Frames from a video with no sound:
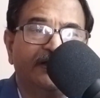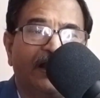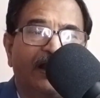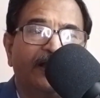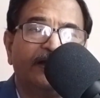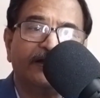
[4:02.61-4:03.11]

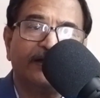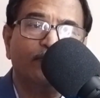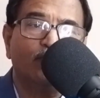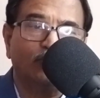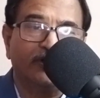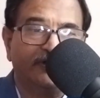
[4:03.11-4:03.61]
and
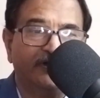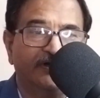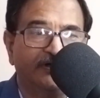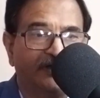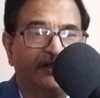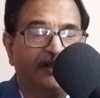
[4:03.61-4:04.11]
remove the
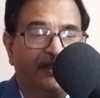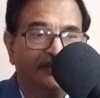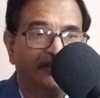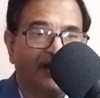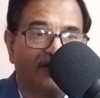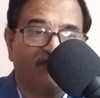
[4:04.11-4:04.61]
dirt and
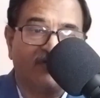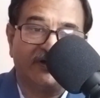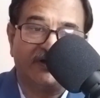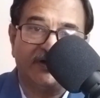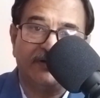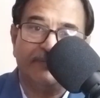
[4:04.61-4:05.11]
other
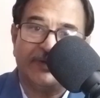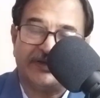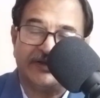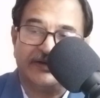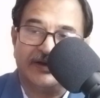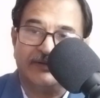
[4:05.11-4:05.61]
unwanted
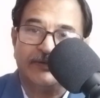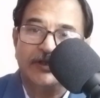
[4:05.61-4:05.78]
material.